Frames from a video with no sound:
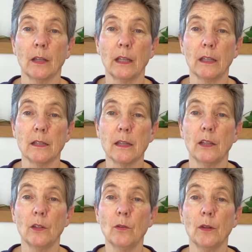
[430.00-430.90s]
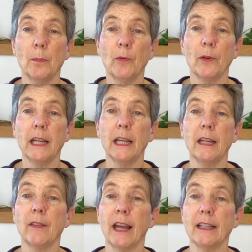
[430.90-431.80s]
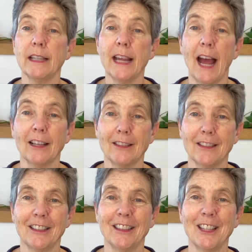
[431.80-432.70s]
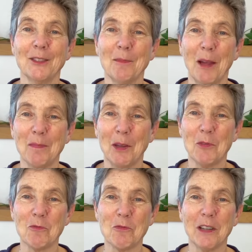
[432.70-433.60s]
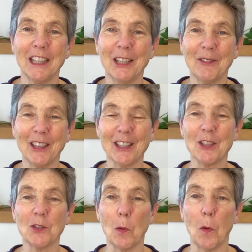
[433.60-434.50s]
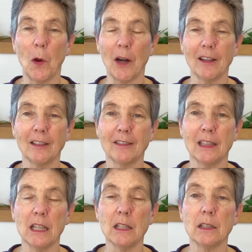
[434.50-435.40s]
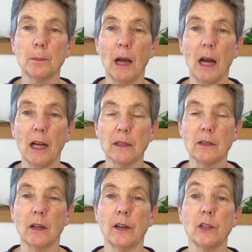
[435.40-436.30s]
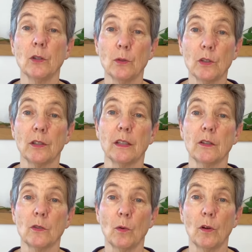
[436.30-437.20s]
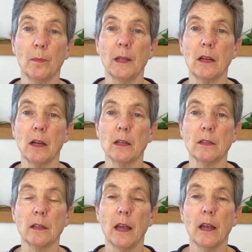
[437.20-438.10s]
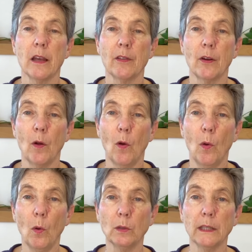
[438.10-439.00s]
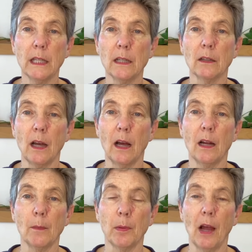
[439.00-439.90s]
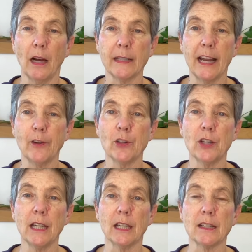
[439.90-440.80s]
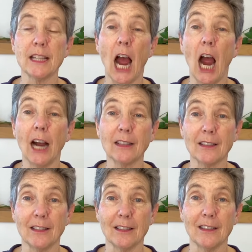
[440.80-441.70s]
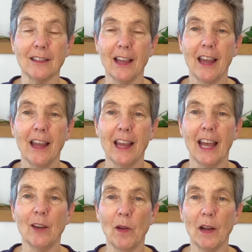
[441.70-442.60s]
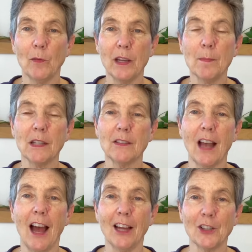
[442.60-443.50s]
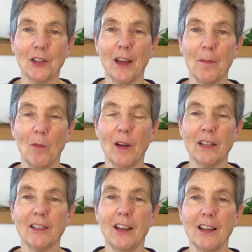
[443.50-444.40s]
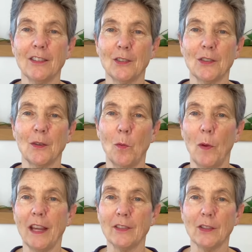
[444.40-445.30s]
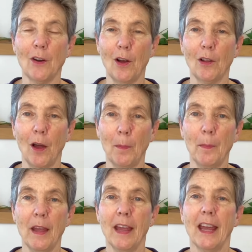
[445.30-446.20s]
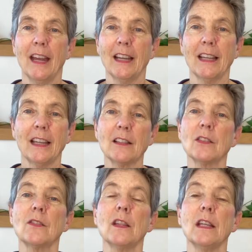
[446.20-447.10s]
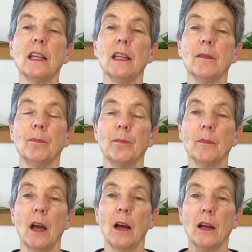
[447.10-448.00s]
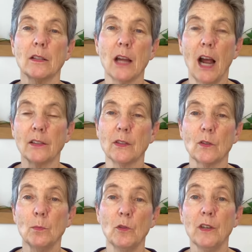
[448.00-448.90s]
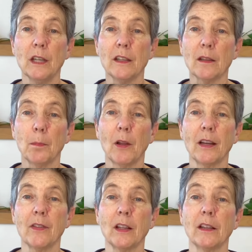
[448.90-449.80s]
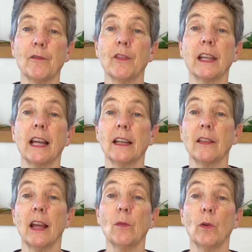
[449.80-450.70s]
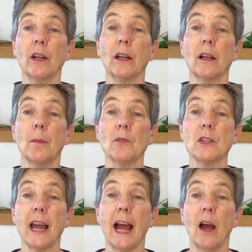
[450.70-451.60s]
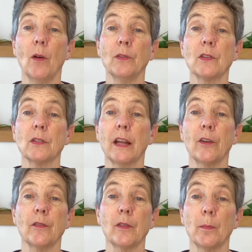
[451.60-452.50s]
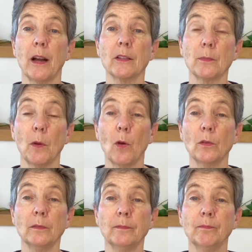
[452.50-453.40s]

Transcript: Continue to breathe, and yes, these might be really, really sore. These spots are usually sore because they're holding a lot of blocked energy and toxins, and when we massage them, what it does is it wakes it all up, and it gets the toxins moving in the blood and the lymph again, and then we're going to come down the center of the breastbone.